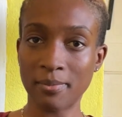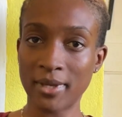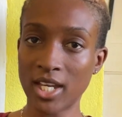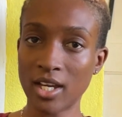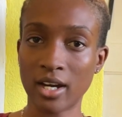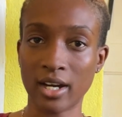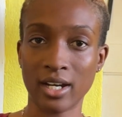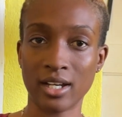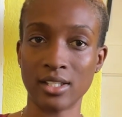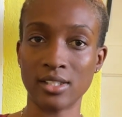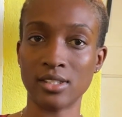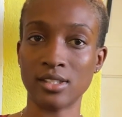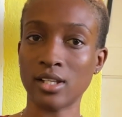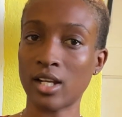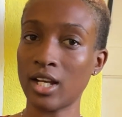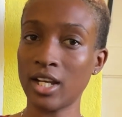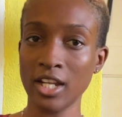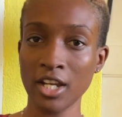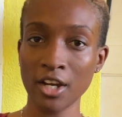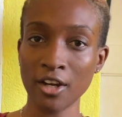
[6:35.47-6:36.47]
because
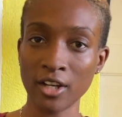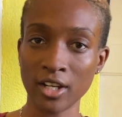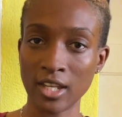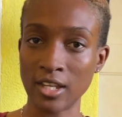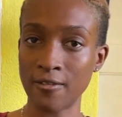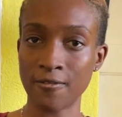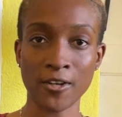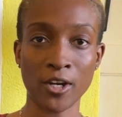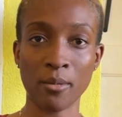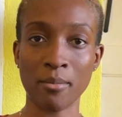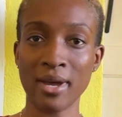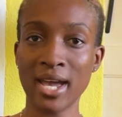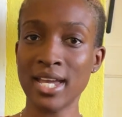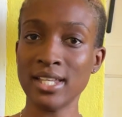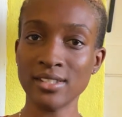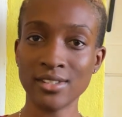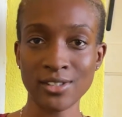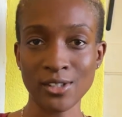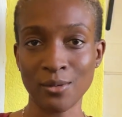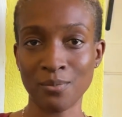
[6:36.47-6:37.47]
clearly if you're
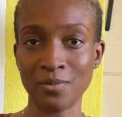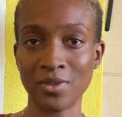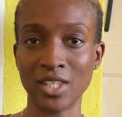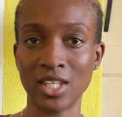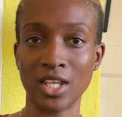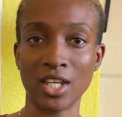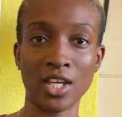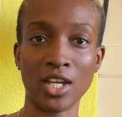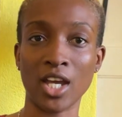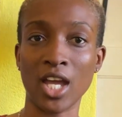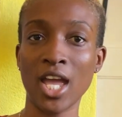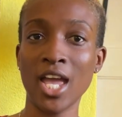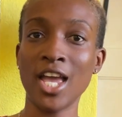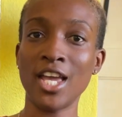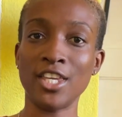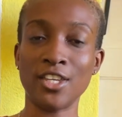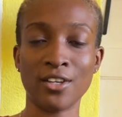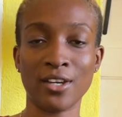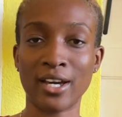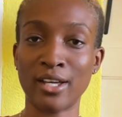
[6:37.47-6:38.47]
buying something,
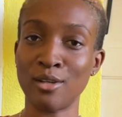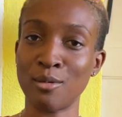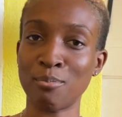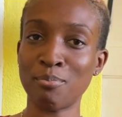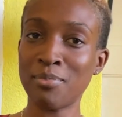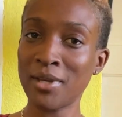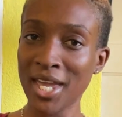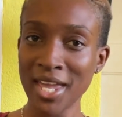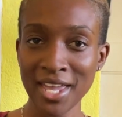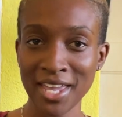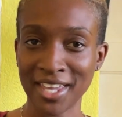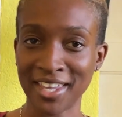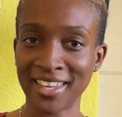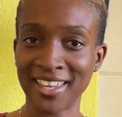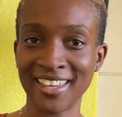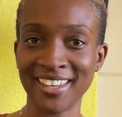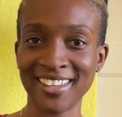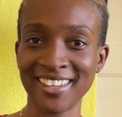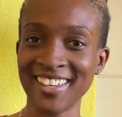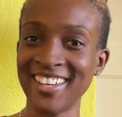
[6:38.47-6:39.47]
you got to
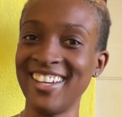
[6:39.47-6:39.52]
pay.